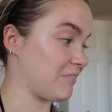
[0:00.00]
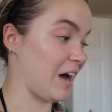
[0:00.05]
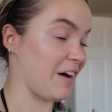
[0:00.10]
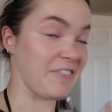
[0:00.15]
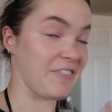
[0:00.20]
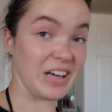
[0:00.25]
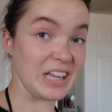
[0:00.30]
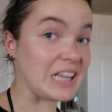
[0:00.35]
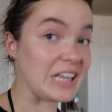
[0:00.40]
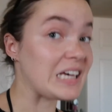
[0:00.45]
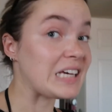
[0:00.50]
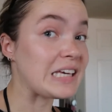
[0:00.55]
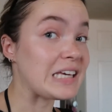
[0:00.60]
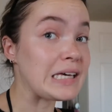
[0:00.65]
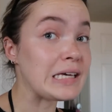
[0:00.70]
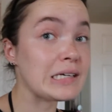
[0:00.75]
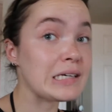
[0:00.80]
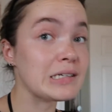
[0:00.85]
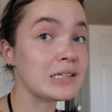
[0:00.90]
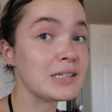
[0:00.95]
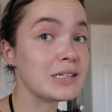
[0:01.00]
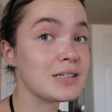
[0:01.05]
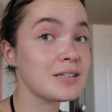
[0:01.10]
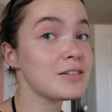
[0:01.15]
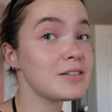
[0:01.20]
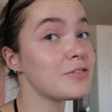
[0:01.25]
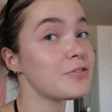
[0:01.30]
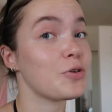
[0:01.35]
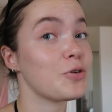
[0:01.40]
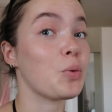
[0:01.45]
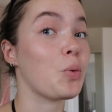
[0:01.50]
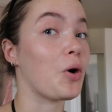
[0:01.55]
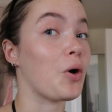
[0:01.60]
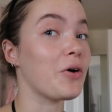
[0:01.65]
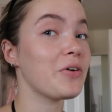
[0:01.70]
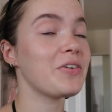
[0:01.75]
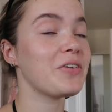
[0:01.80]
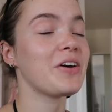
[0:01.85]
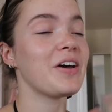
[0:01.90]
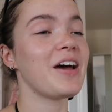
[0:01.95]
I felt like it, for
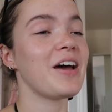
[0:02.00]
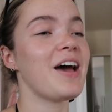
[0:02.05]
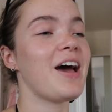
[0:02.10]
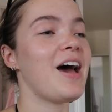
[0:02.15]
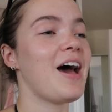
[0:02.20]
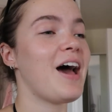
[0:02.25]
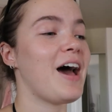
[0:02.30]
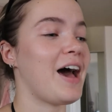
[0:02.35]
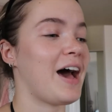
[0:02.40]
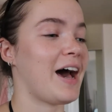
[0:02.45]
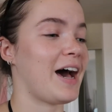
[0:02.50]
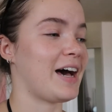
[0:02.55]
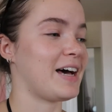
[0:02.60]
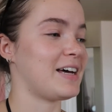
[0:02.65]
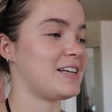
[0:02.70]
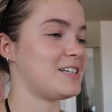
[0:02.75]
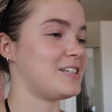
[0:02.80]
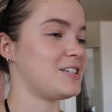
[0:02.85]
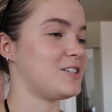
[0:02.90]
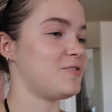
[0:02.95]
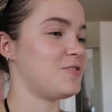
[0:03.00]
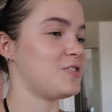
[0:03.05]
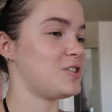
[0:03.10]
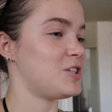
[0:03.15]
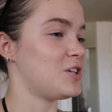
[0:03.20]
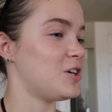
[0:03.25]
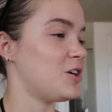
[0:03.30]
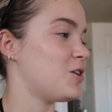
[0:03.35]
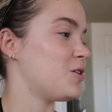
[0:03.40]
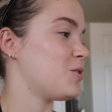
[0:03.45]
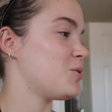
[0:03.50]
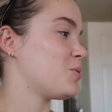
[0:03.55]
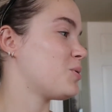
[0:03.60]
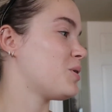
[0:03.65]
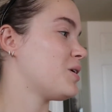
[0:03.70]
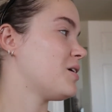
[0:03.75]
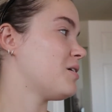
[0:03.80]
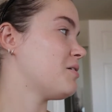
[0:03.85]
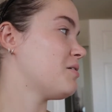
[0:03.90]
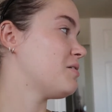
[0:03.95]
one. And for
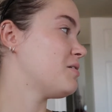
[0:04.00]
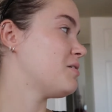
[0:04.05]
two,